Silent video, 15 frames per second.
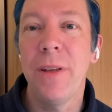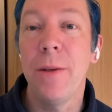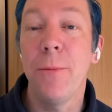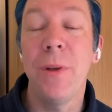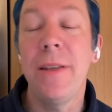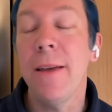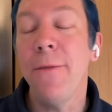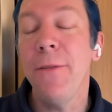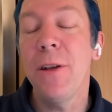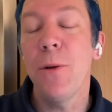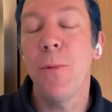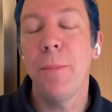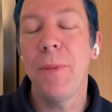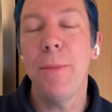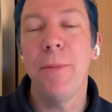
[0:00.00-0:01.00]
We, we definitely
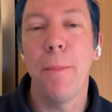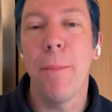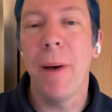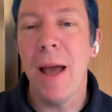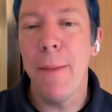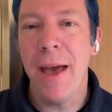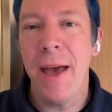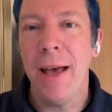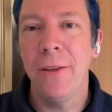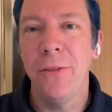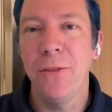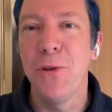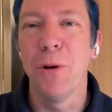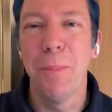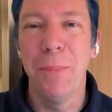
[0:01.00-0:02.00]
don't want people to
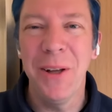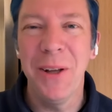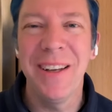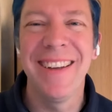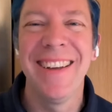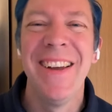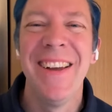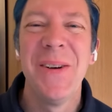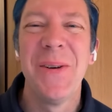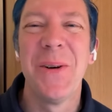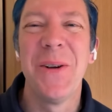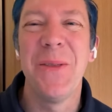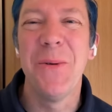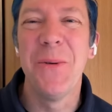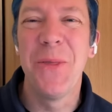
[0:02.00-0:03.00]
bypass your book
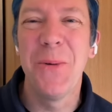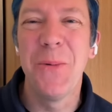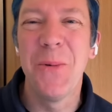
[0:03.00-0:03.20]
or the,